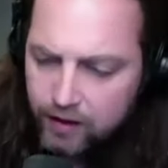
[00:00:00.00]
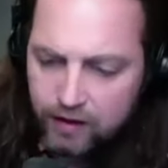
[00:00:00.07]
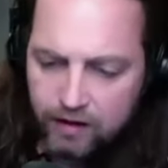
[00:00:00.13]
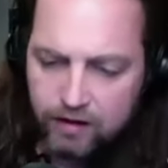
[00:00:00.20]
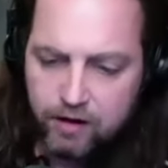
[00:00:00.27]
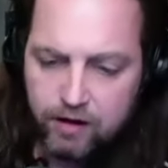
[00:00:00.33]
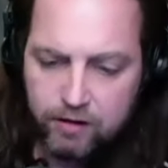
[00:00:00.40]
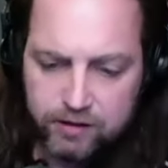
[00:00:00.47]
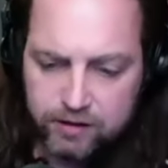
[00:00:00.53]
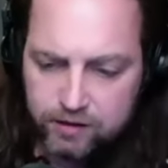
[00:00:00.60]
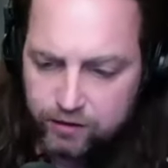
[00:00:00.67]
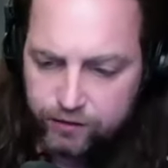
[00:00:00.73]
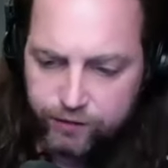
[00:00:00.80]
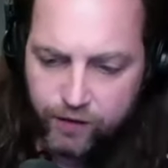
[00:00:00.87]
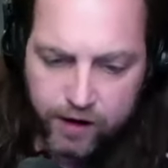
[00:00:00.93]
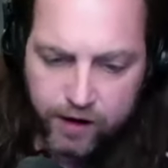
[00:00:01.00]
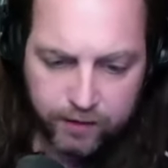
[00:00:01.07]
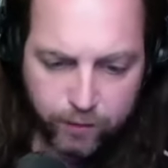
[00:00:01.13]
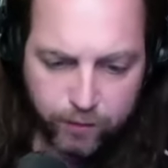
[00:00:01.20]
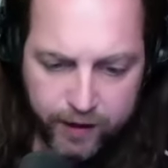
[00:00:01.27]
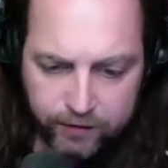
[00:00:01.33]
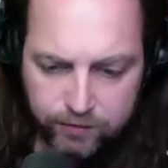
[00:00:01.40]
Oh, it's this fucking
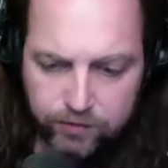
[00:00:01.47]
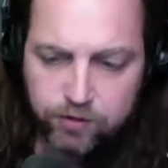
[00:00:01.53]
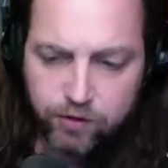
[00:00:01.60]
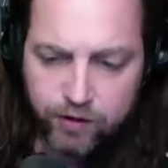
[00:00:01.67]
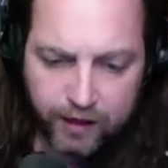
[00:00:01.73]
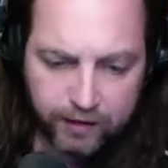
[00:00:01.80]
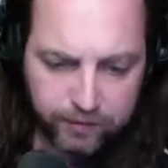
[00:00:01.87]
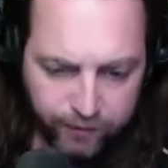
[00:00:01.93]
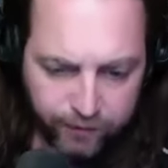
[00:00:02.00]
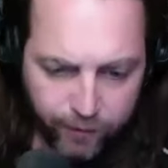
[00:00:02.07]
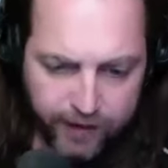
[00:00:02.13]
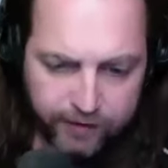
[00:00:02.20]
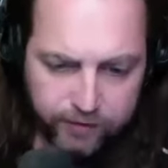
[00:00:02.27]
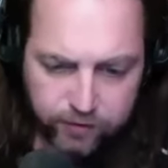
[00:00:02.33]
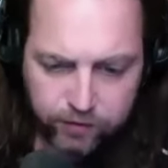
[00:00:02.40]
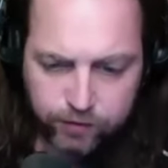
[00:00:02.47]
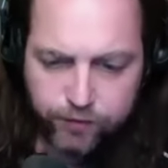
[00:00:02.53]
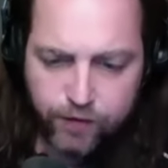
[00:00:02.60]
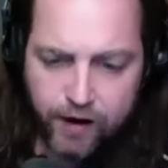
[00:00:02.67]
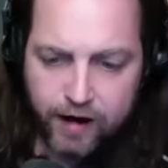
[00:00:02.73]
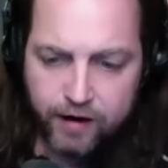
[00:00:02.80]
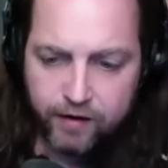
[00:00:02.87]
waitress. Okay, the waitress is
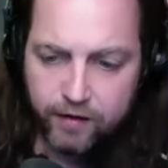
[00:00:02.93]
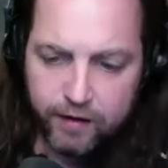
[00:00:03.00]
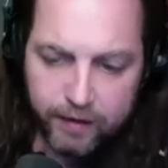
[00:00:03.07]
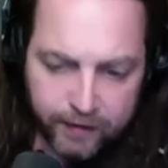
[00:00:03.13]
fired.